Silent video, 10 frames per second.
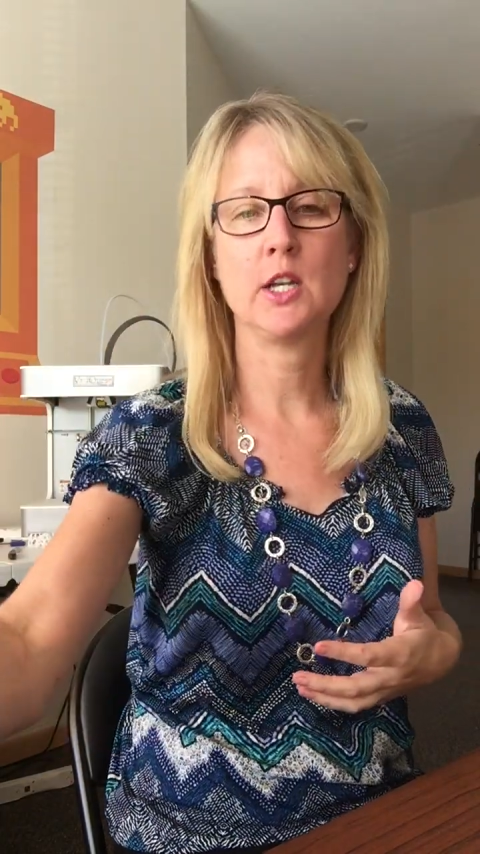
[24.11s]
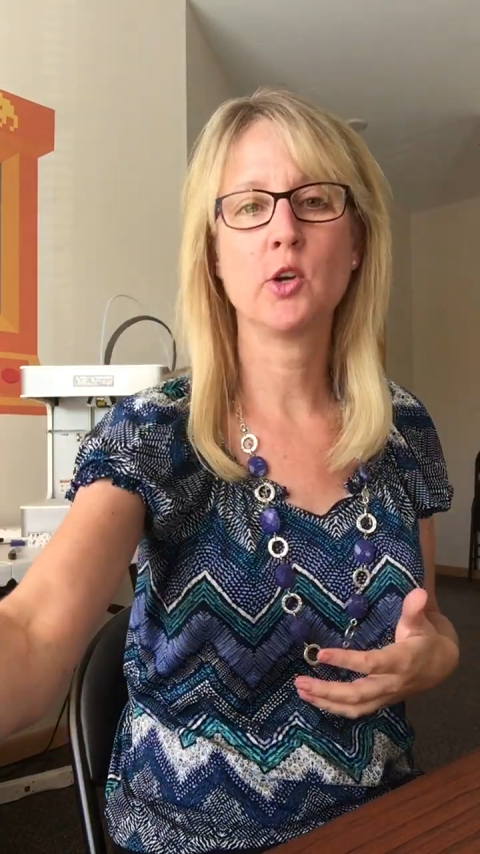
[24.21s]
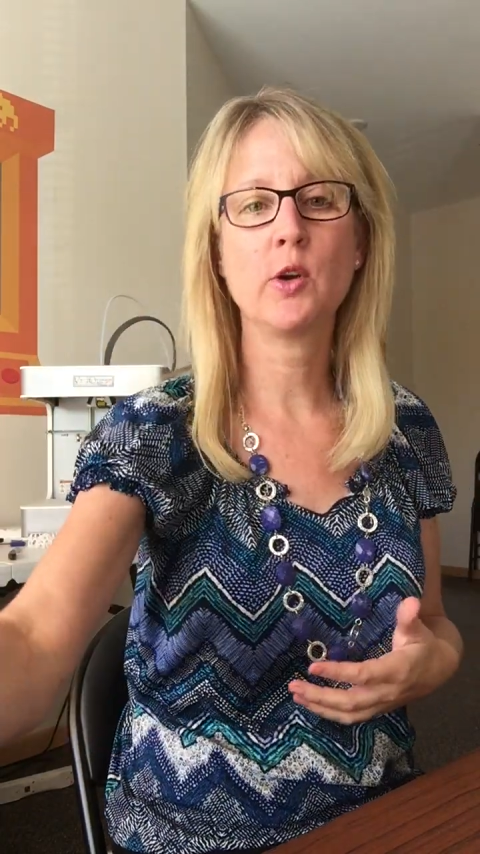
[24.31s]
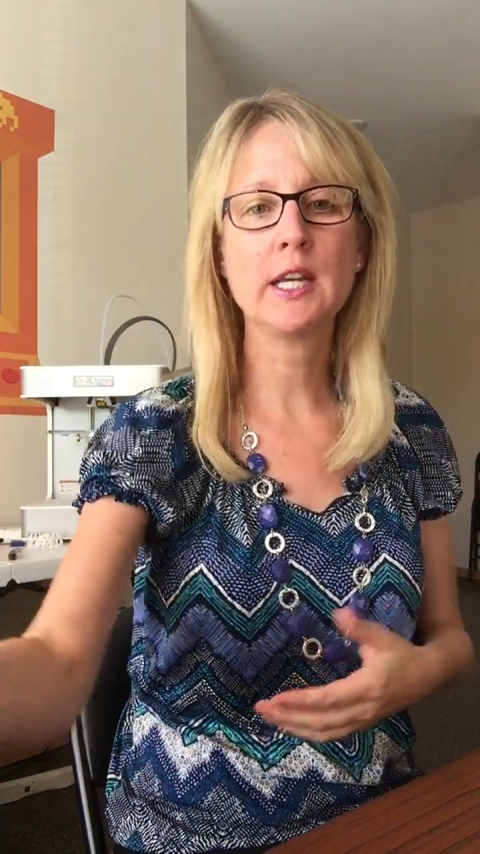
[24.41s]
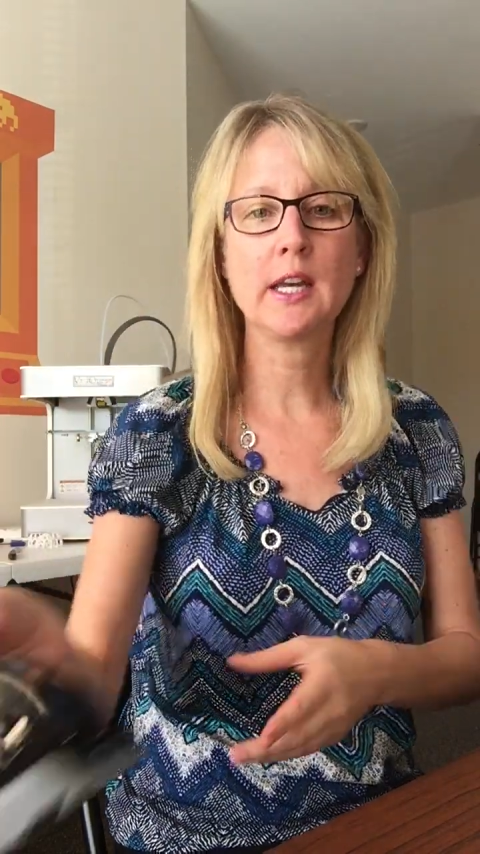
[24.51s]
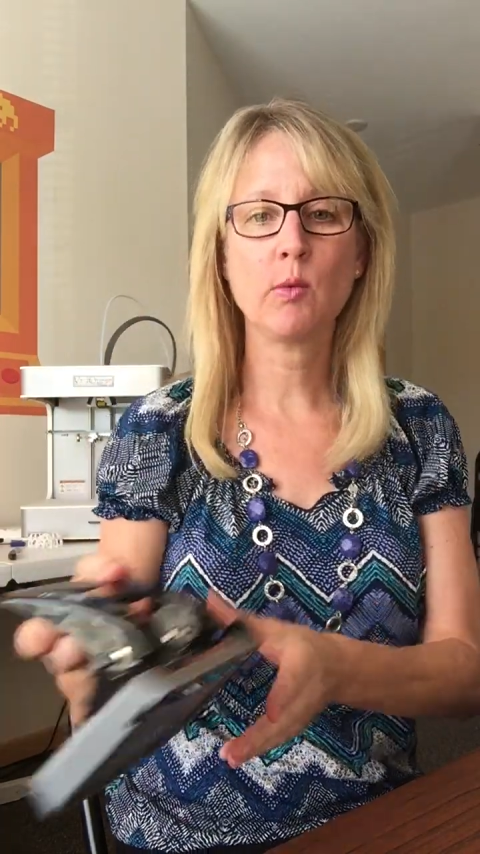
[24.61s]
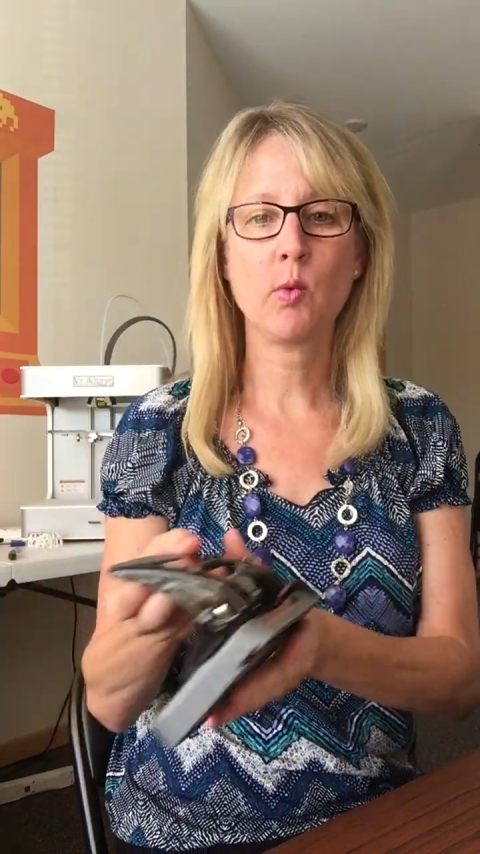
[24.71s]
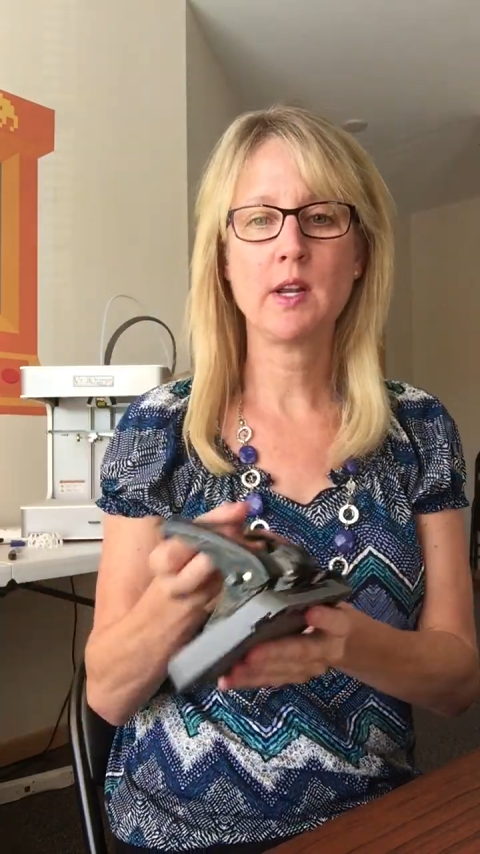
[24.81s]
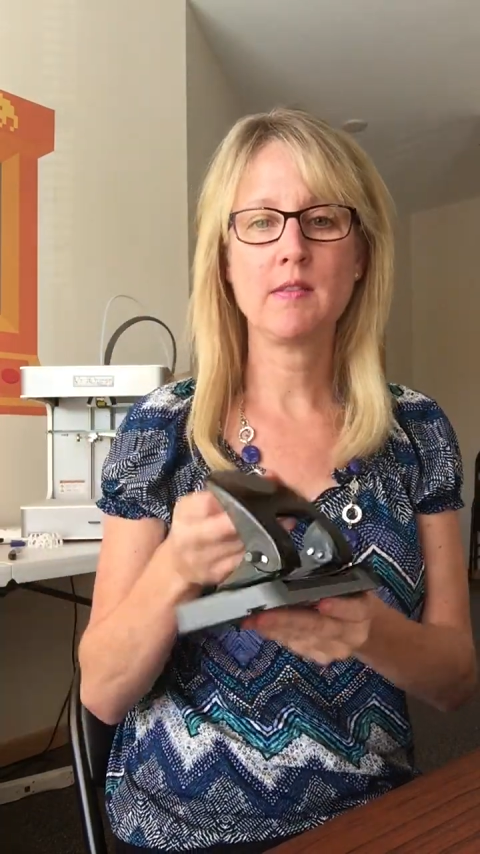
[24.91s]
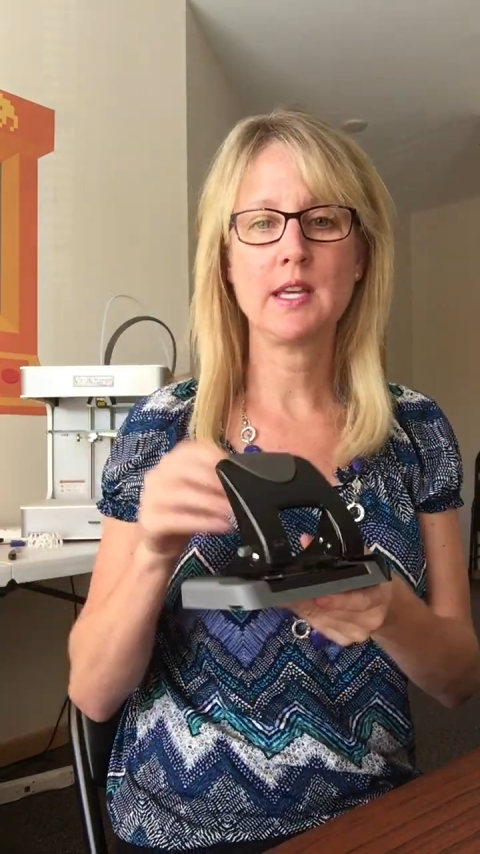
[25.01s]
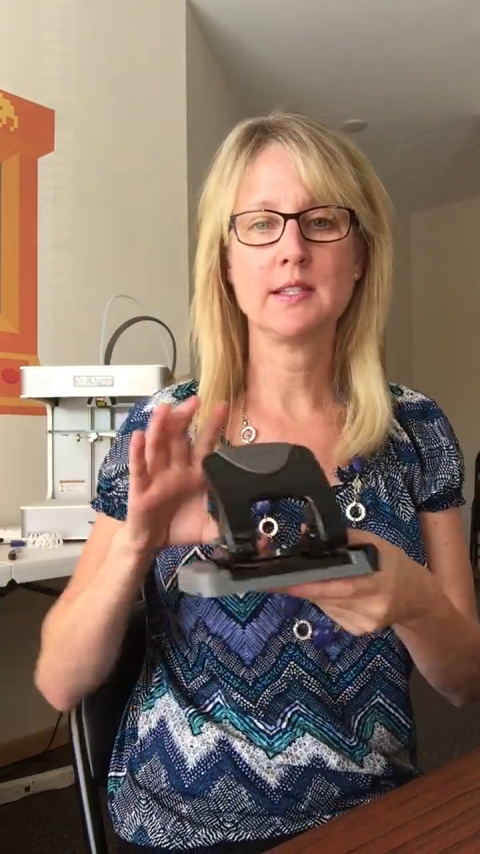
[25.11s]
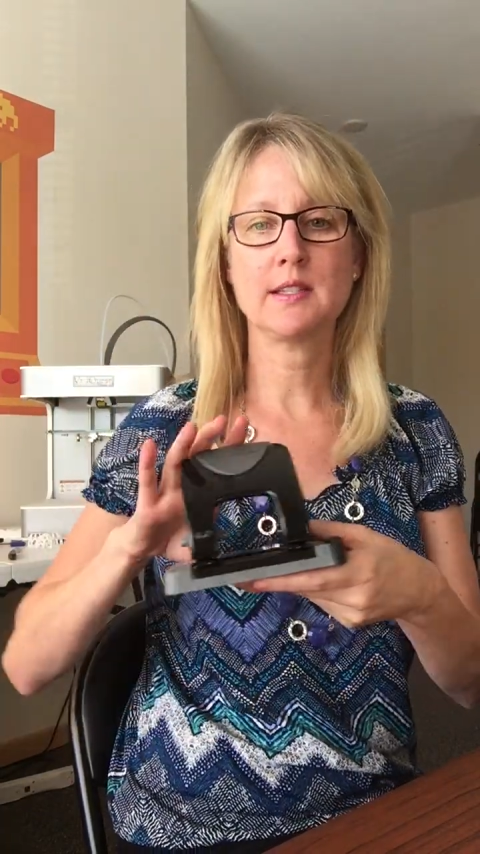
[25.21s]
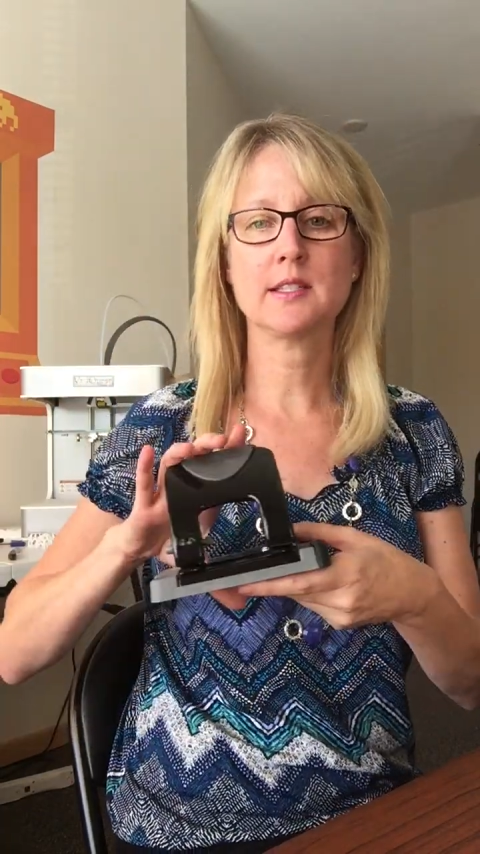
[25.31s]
and you're going to get one of these.